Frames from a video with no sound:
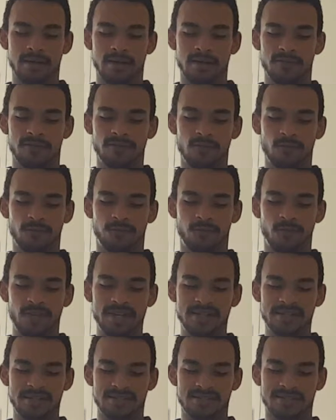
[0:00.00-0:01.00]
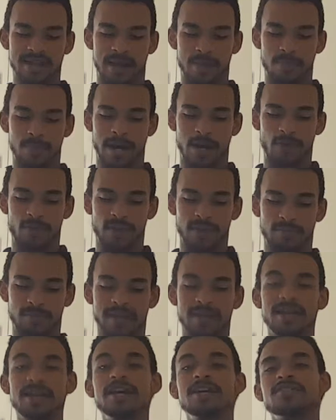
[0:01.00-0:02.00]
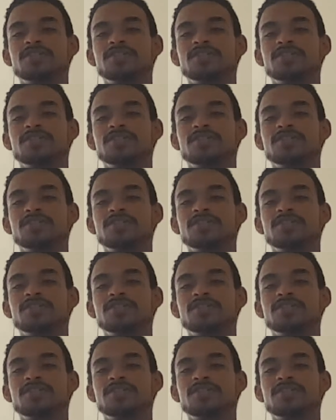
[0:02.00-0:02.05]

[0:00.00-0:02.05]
Feel free to stop mouthing me.